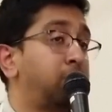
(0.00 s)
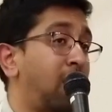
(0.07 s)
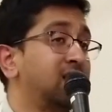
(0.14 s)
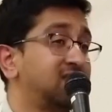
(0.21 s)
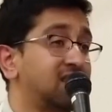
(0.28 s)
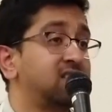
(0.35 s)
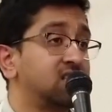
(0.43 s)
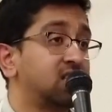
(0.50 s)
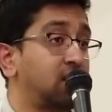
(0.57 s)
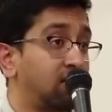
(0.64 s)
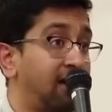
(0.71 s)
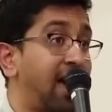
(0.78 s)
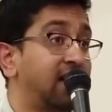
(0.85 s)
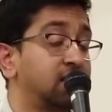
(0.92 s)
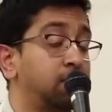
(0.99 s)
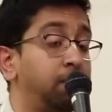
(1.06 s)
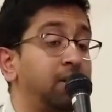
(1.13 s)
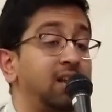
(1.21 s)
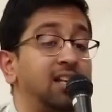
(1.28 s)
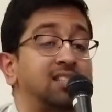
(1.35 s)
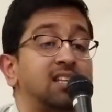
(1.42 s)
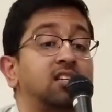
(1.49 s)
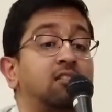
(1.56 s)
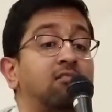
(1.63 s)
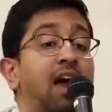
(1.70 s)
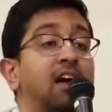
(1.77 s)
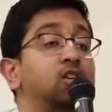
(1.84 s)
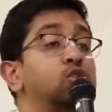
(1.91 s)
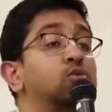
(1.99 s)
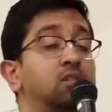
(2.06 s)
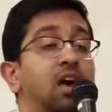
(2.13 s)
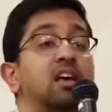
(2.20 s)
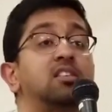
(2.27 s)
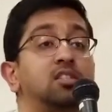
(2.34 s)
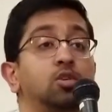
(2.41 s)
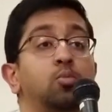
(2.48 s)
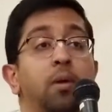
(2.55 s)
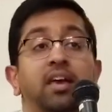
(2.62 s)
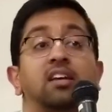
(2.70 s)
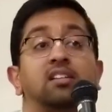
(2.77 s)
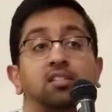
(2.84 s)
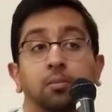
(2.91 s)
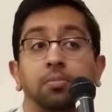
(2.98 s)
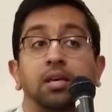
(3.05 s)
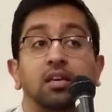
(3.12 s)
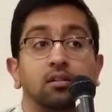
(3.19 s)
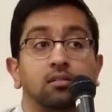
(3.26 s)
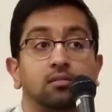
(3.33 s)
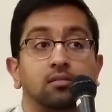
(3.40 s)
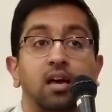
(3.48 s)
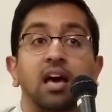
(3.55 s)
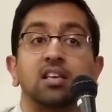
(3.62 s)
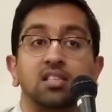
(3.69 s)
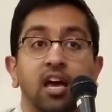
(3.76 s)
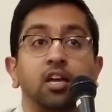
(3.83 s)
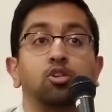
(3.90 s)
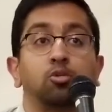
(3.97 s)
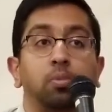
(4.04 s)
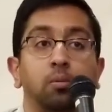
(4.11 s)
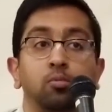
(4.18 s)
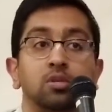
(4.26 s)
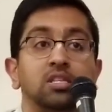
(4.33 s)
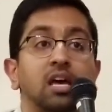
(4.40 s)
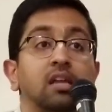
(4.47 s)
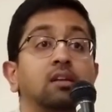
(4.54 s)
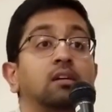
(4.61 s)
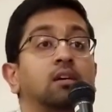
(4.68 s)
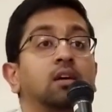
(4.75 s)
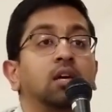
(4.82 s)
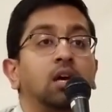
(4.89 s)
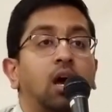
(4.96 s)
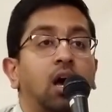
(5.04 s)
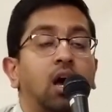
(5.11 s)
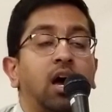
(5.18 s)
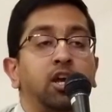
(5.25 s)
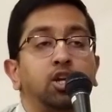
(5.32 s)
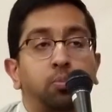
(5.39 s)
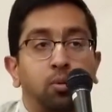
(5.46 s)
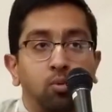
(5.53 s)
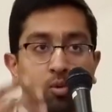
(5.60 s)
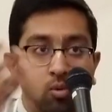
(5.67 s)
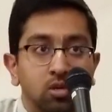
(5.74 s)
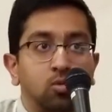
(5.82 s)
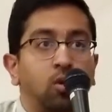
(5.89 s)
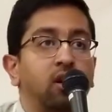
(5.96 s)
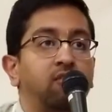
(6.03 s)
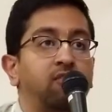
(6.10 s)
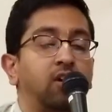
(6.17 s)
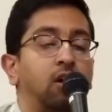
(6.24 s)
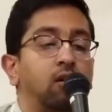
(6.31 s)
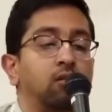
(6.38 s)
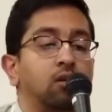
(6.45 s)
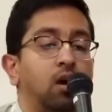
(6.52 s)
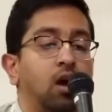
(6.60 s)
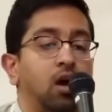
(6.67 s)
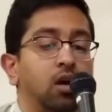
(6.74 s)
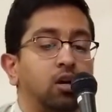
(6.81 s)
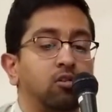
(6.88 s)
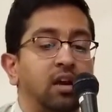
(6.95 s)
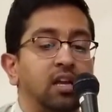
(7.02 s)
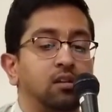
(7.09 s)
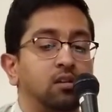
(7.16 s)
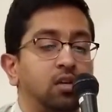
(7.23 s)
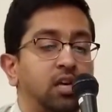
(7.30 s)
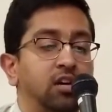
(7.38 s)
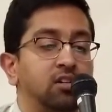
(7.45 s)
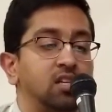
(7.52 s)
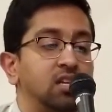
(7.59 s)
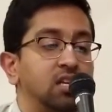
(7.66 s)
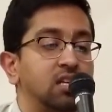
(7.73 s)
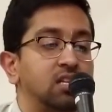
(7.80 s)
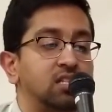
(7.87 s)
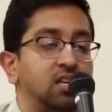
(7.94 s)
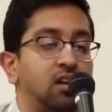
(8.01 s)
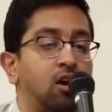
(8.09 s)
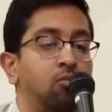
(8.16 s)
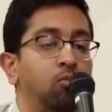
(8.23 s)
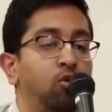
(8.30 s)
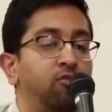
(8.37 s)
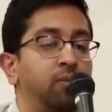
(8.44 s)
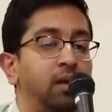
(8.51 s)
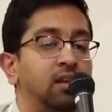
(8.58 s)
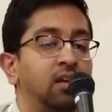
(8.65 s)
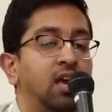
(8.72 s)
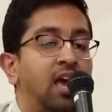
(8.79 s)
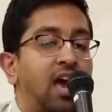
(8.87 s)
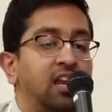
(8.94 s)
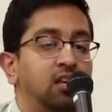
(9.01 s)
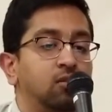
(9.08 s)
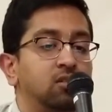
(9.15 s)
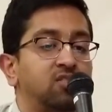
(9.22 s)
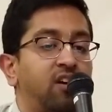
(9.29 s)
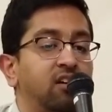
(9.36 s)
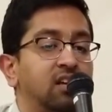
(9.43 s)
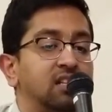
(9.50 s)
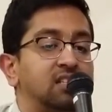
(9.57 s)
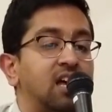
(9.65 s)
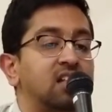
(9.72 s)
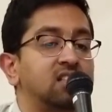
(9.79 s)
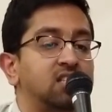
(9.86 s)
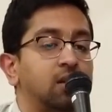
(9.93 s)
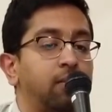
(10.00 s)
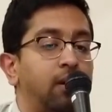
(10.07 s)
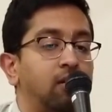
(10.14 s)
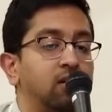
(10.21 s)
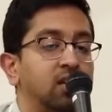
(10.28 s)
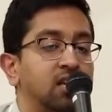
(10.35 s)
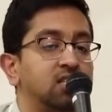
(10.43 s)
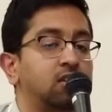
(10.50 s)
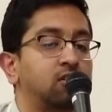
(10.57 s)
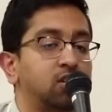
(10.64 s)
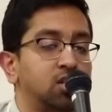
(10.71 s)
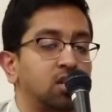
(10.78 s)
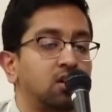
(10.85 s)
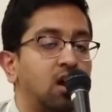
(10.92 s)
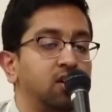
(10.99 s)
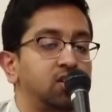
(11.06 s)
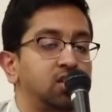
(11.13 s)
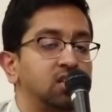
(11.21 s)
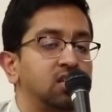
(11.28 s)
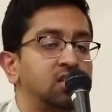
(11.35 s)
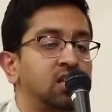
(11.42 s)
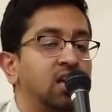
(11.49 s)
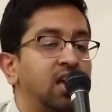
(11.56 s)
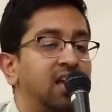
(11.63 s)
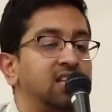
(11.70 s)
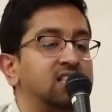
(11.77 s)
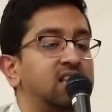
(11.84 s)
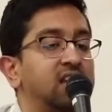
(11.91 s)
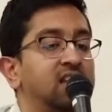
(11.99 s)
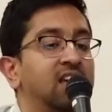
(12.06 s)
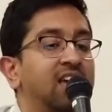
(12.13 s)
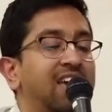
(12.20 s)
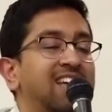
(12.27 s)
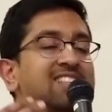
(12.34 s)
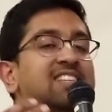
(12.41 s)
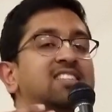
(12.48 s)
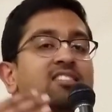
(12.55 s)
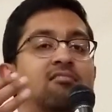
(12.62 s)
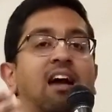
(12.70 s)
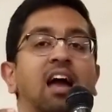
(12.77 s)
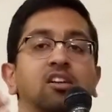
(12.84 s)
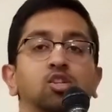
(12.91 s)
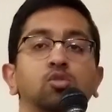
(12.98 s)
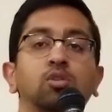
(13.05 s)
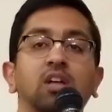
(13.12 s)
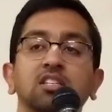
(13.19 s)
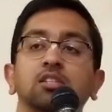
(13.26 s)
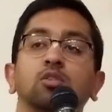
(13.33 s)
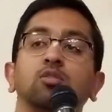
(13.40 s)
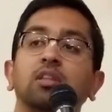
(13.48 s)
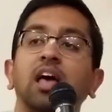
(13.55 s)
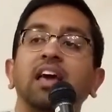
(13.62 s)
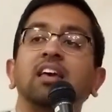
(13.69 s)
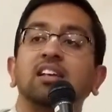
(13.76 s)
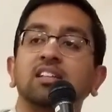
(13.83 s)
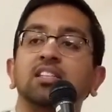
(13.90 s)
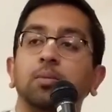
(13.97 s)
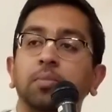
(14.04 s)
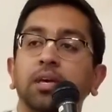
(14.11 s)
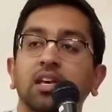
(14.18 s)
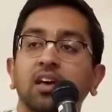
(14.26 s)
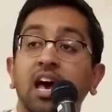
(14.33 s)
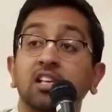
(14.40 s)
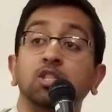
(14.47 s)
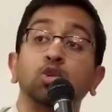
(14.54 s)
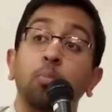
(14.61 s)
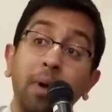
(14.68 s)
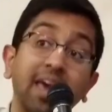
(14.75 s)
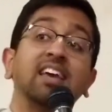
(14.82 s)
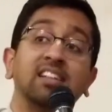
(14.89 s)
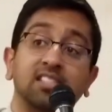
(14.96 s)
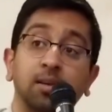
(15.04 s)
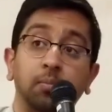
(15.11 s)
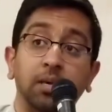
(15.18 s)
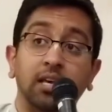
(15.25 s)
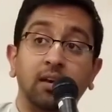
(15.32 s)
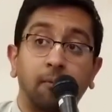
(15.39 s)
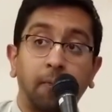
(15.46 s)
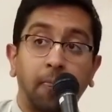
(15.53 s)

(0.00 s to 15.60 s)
process, is correct, but it's as gradual as you make it to be, as Ayendra Prabhu said. Ayendra Prabhu was one of our great Kirtaniyas in our movement, and he was very intense about his Krishna consciousness. And he said, it's as gradual as you'd like it to be, as you make it to be.